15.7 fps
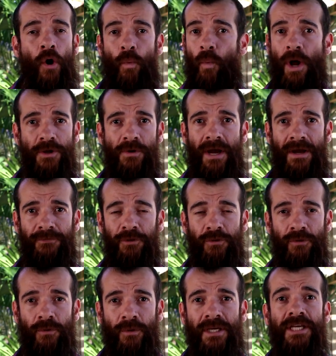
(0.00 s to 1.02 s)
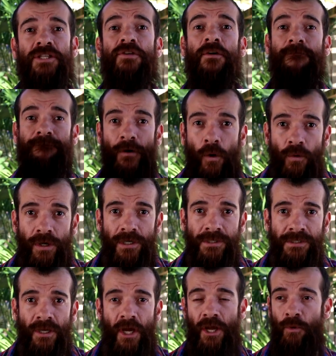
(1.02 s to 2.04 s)
What you have to do is
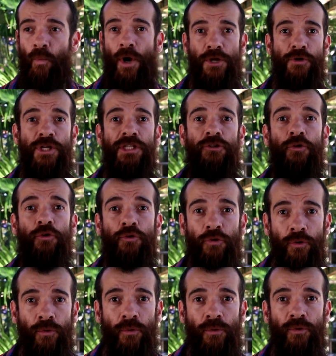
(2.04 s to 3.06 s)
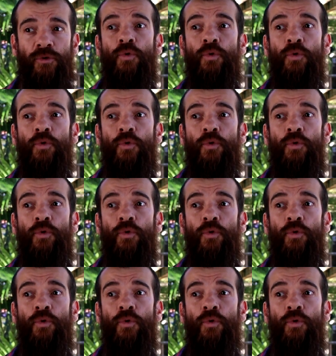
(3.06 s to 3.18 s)
focus on what you need to do